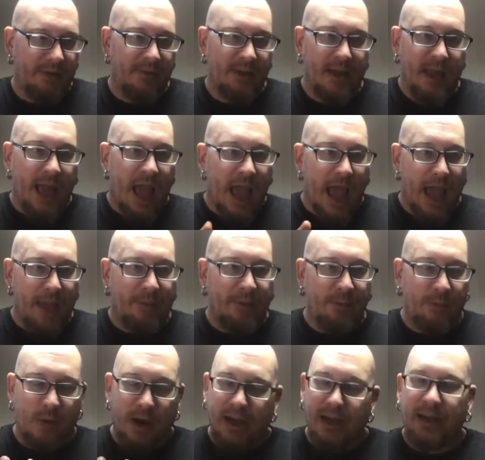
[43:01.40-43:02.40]
him, I've
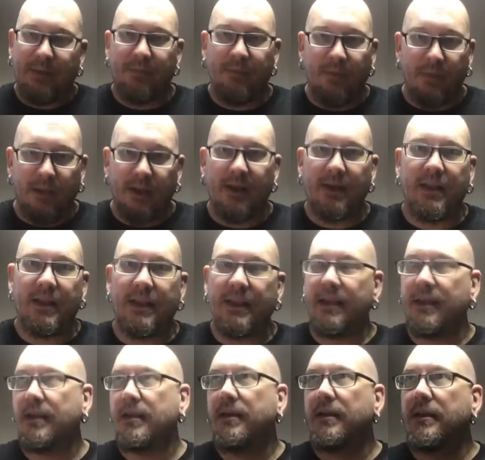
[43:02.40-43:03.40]
been waiting
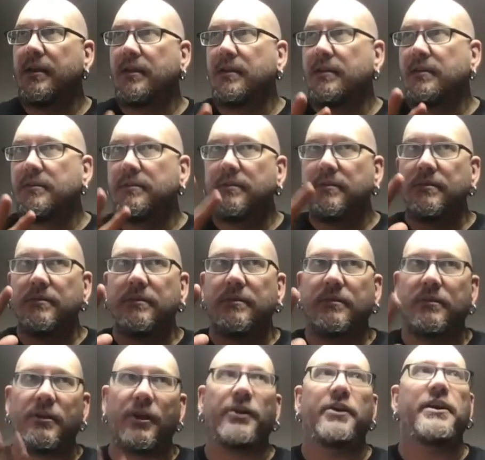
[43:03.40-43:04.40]
literally
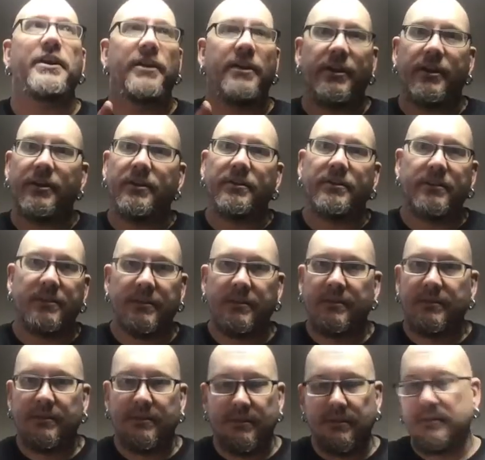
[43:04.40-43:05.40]
30 years,
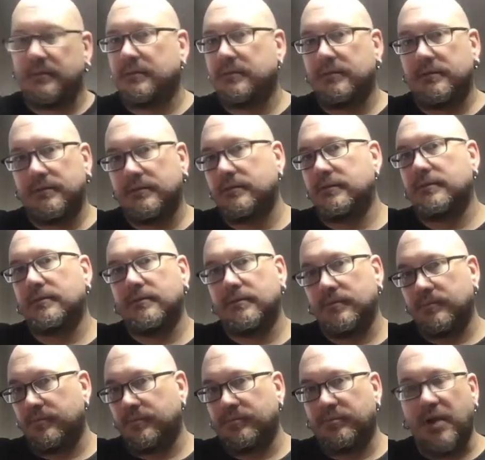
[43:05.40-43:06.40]

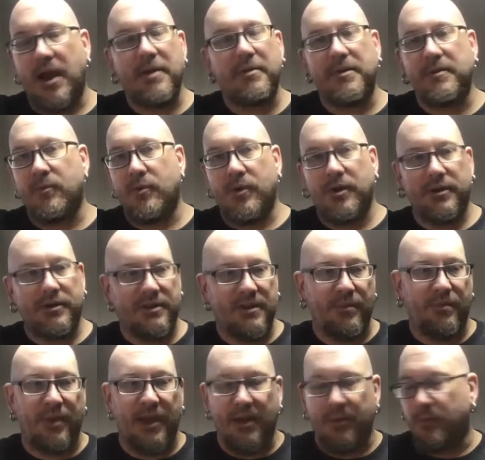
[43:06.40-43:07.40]
probably more, to
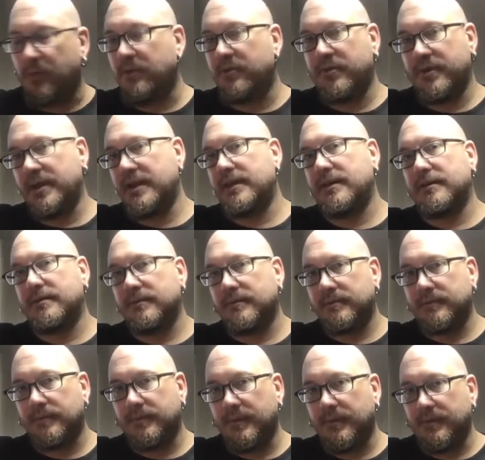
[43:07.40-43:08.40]
paint Wolverine.
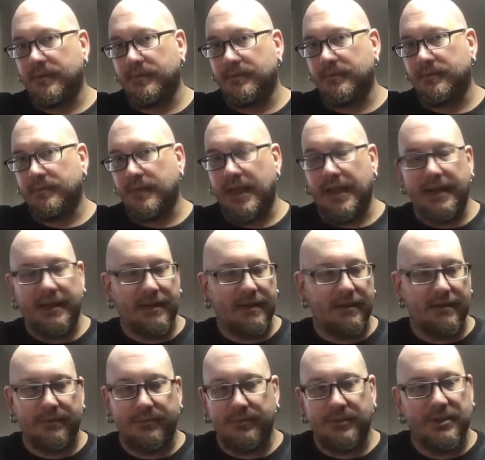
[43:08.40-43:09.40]
Like,
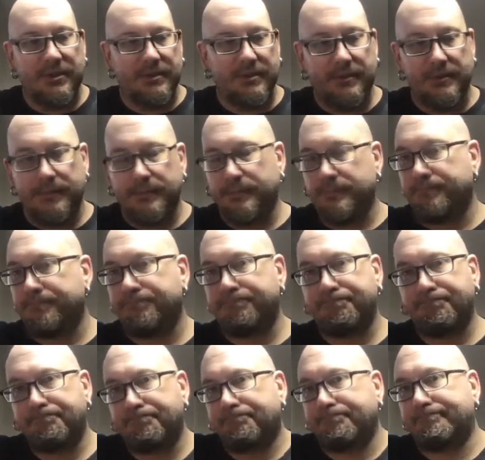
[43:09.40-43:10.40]
just
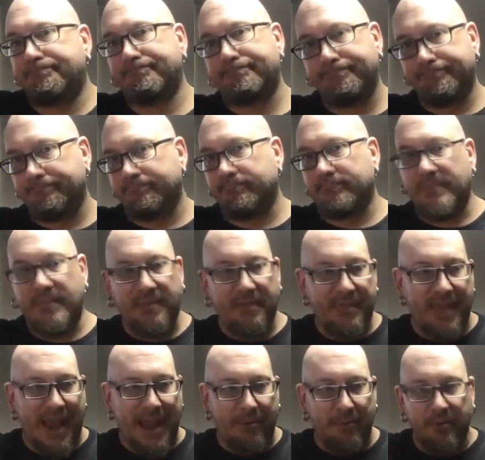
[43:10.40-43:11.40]

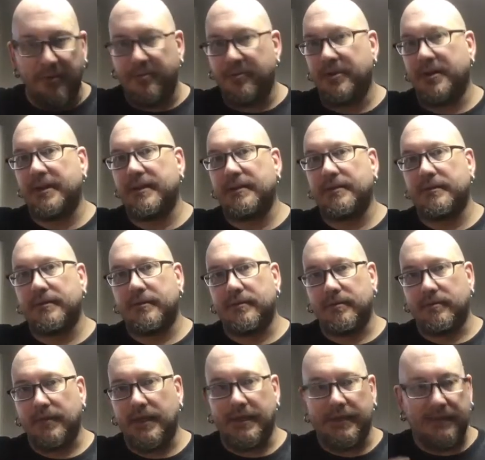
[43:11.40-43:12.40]
that Wolverine.
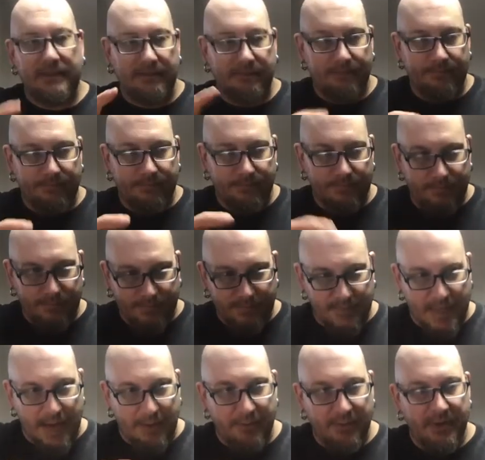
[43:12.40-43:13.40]
Like,
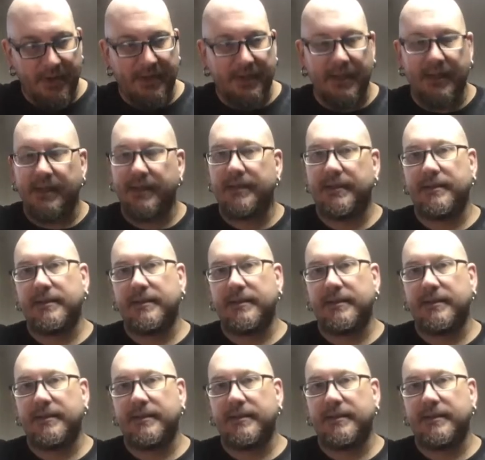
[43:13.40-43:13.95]
that one right there.